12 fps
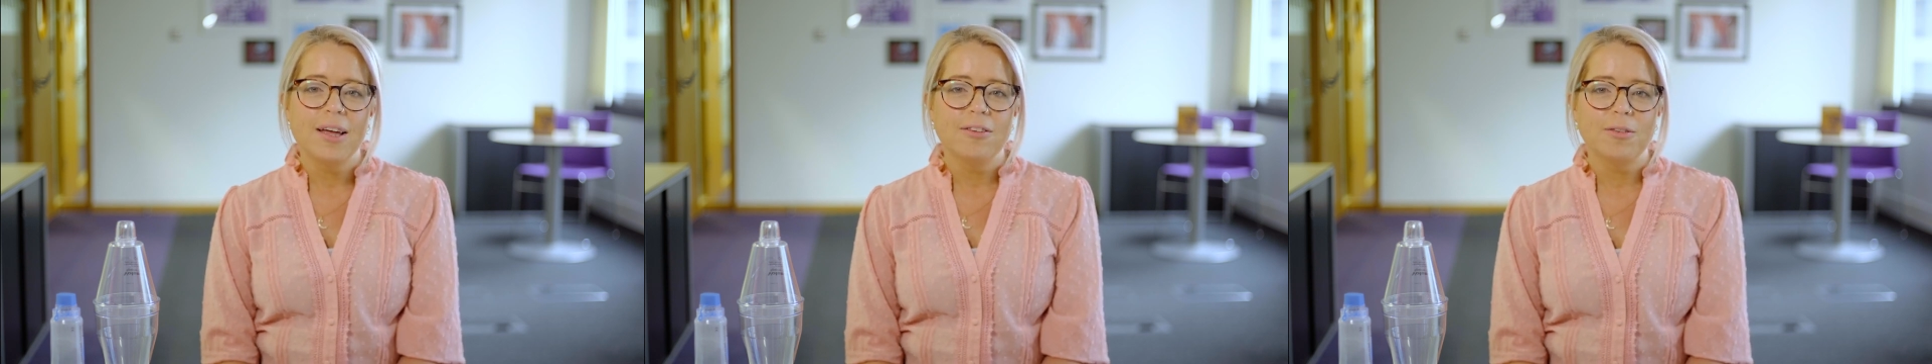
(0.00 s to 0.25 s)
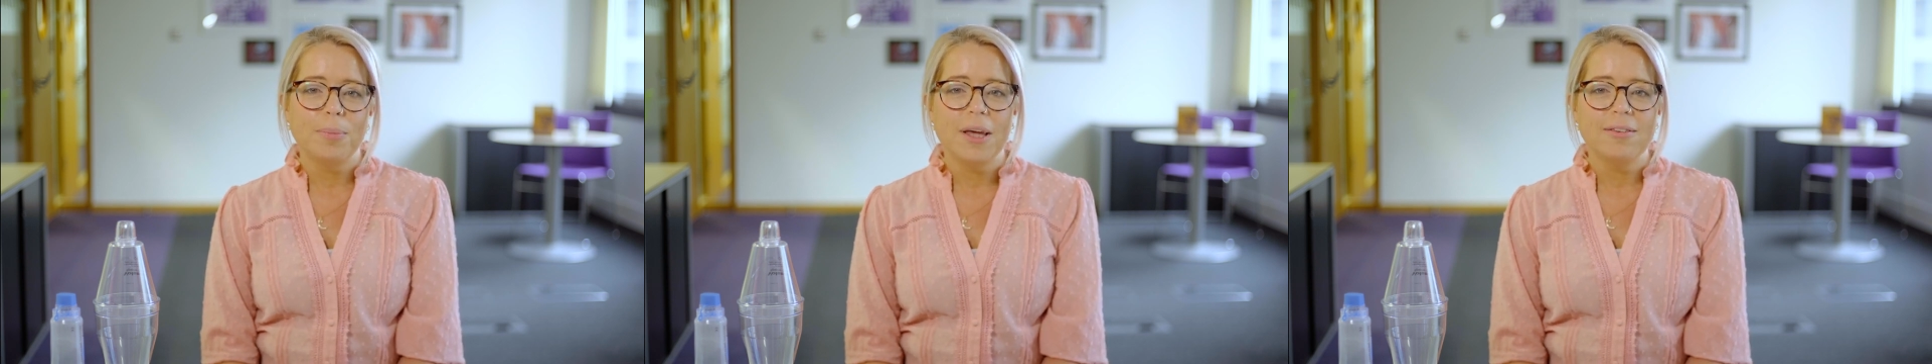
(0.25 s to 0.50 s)

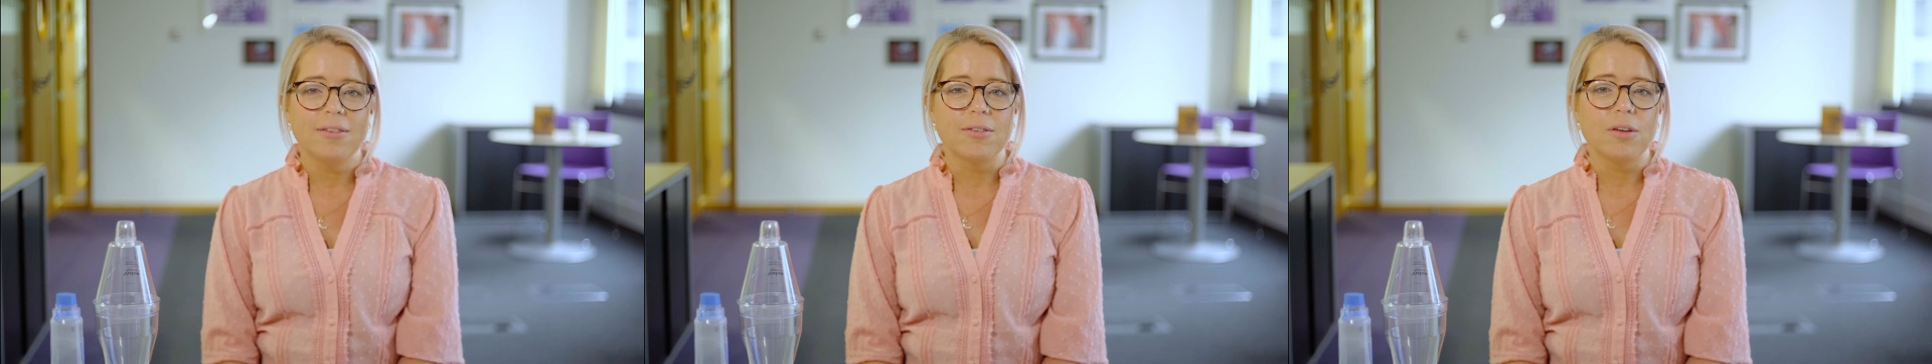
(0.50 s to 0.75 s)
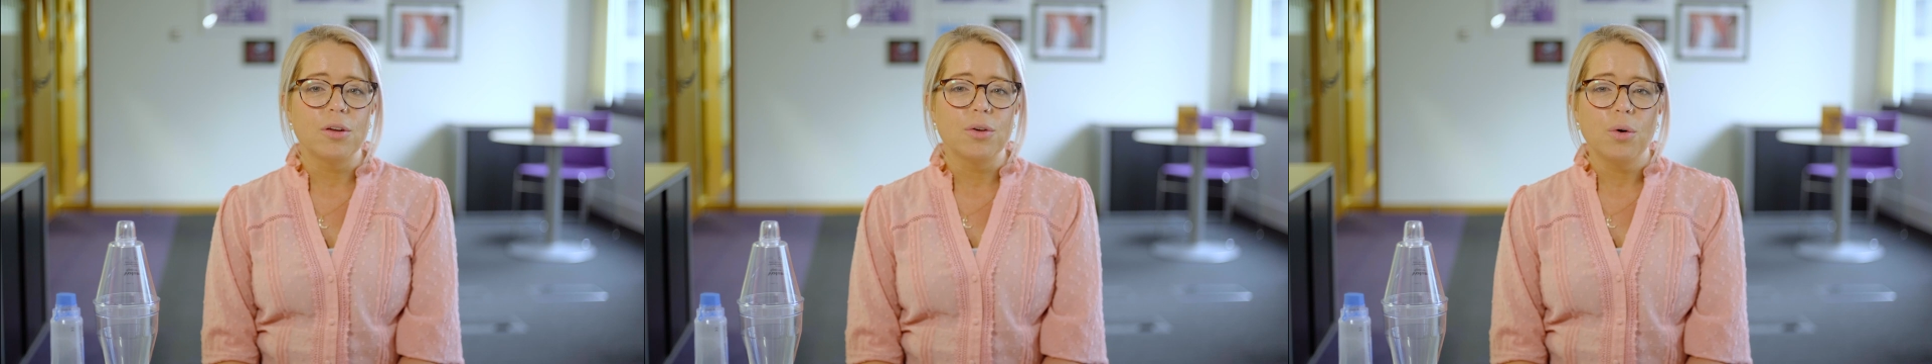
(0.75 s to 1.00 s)

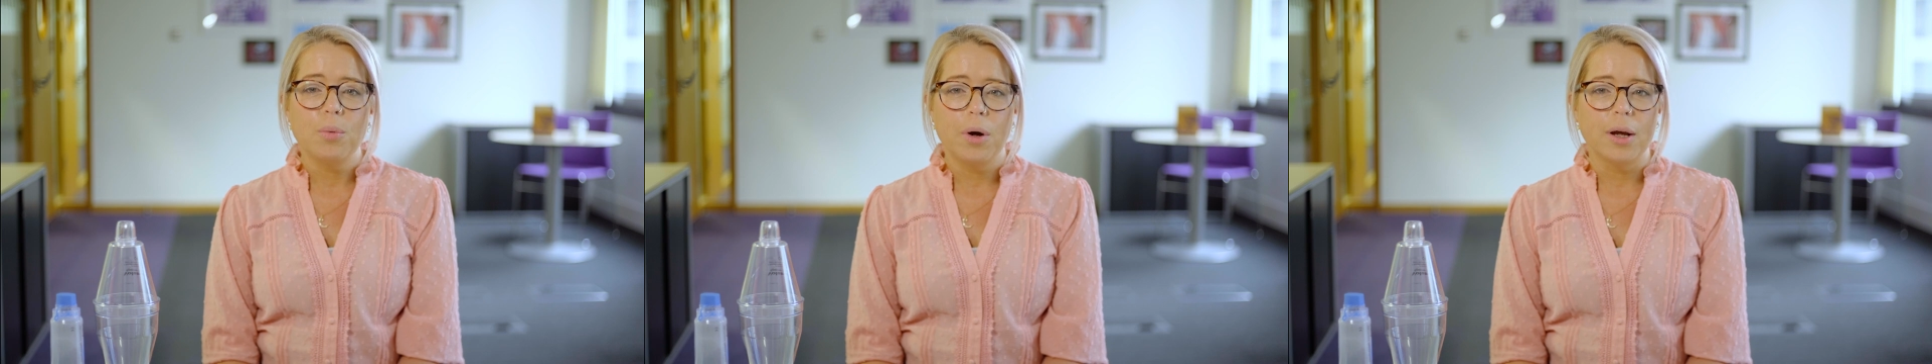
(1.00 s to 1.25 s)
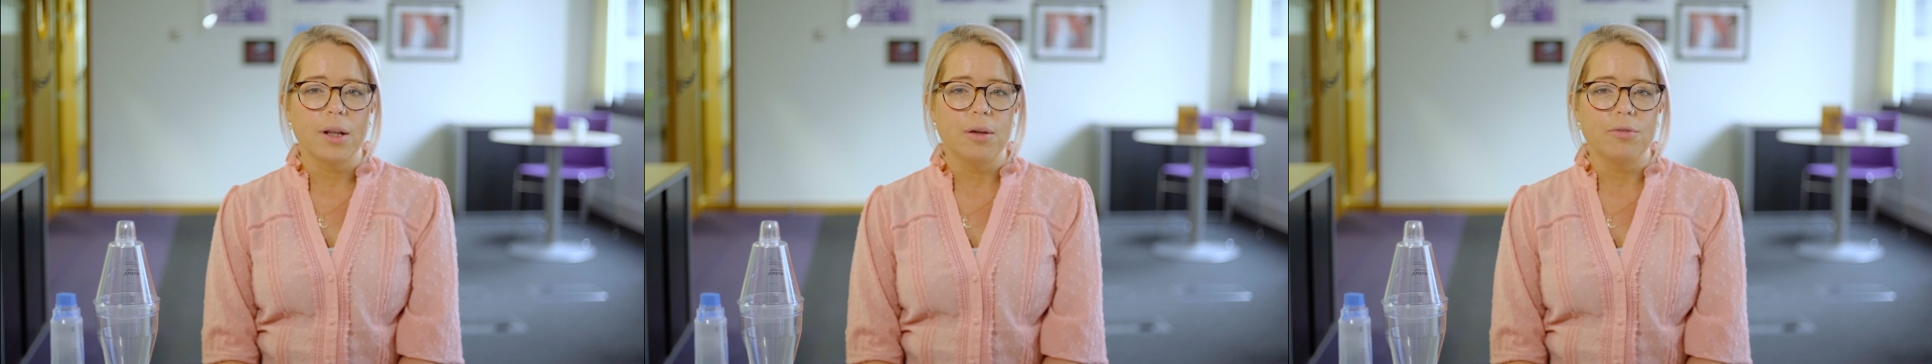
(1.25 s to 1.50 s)
Spacers are not
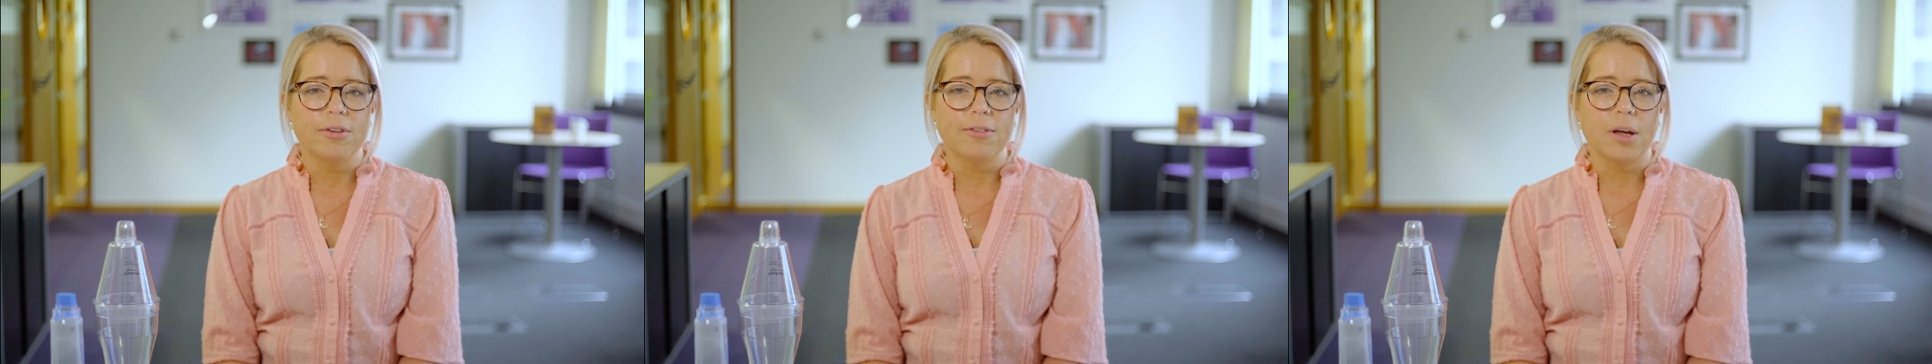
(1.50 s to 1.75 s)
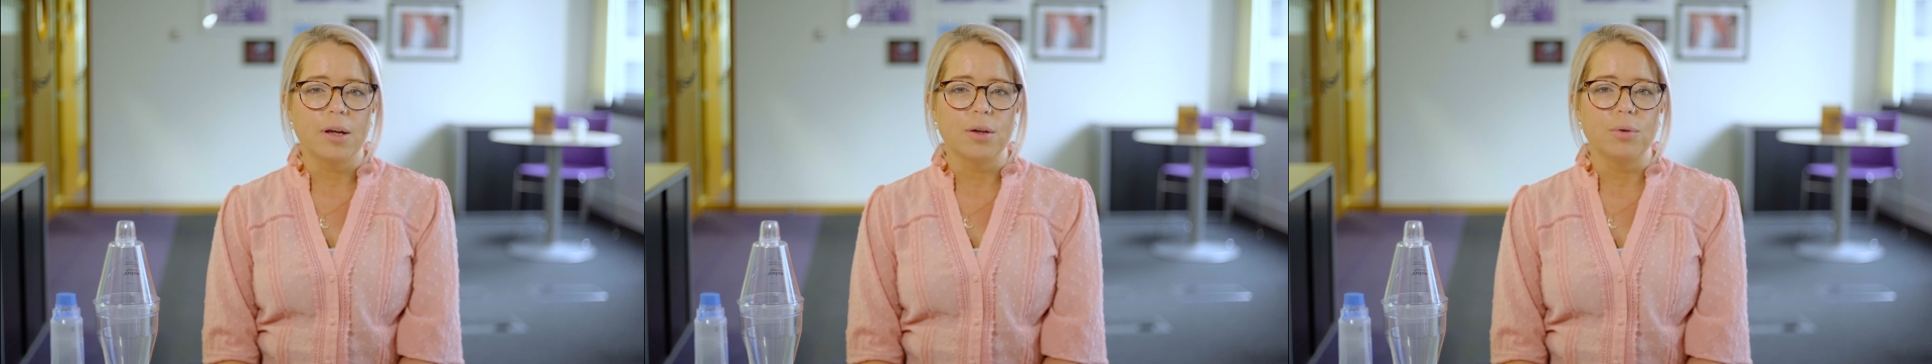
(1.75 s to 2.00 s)
widely
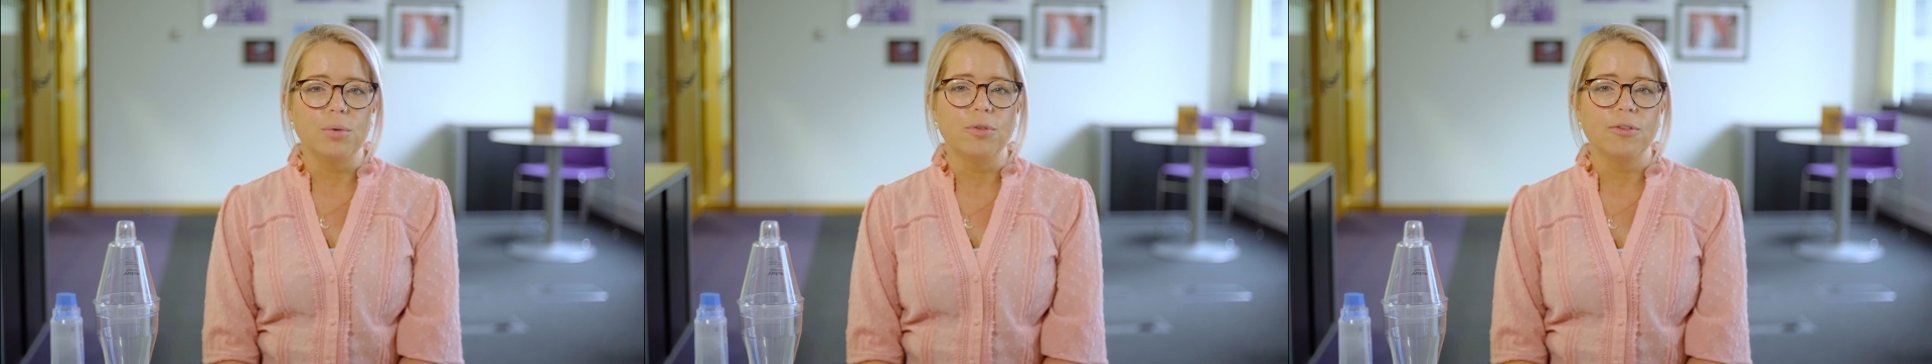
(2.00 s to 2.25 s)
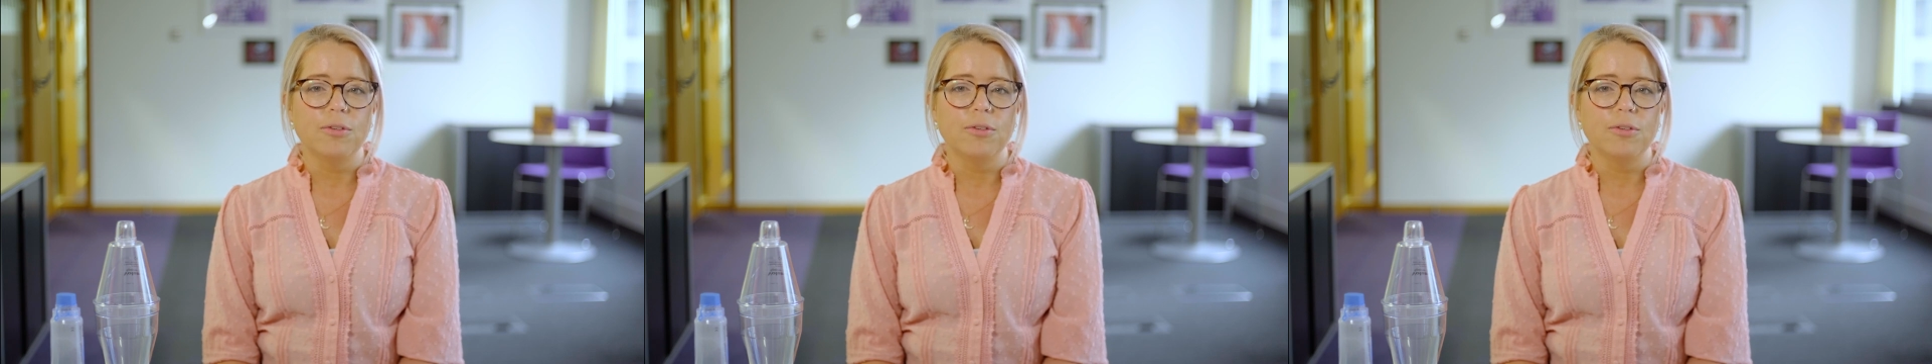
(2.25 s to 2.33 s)
recycled,